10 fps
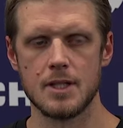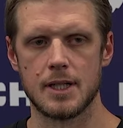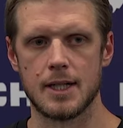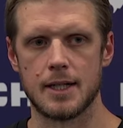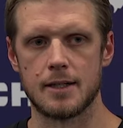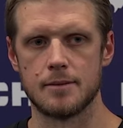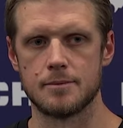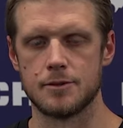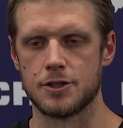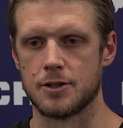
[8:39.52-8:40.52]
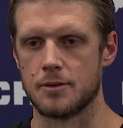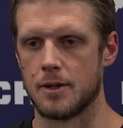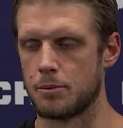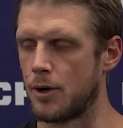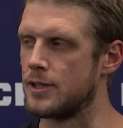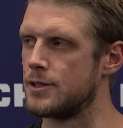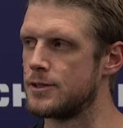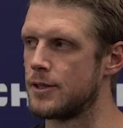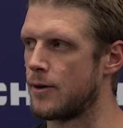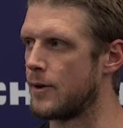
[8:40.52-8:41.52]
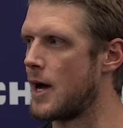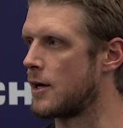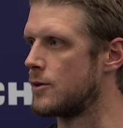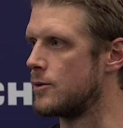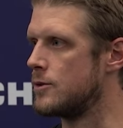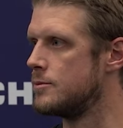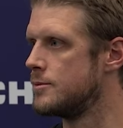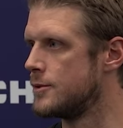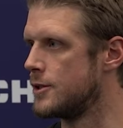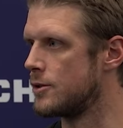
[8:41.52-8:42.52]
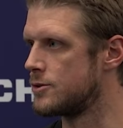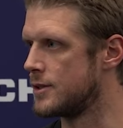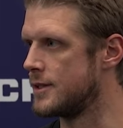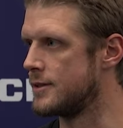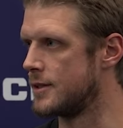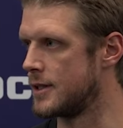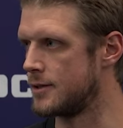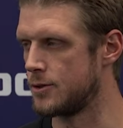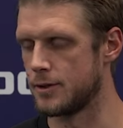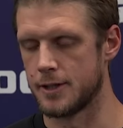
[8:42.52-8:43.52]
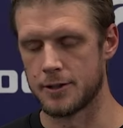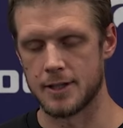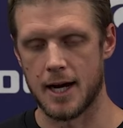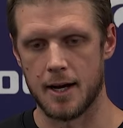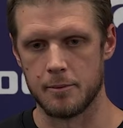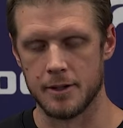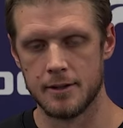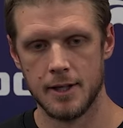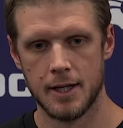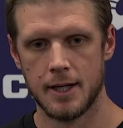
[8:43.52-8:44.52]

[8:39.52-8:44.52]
Uh, just a, a, presence in our locker room, you know, in, uh, during their time, and,